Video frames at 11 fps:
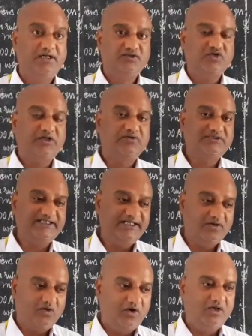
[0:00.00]
So you see
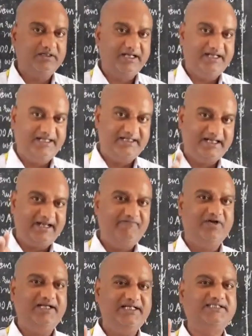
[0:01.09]

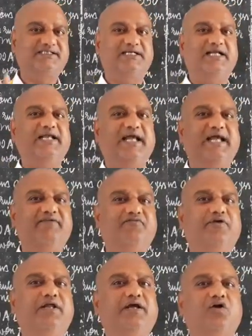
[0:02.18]
each and
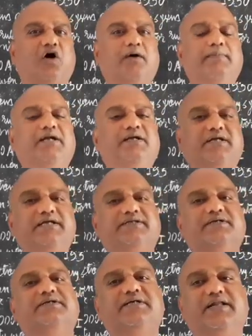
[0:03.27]
every government
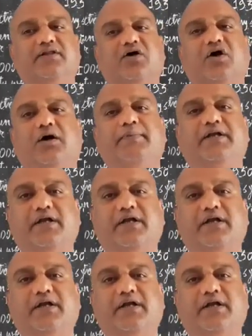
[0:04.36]
teachers and the government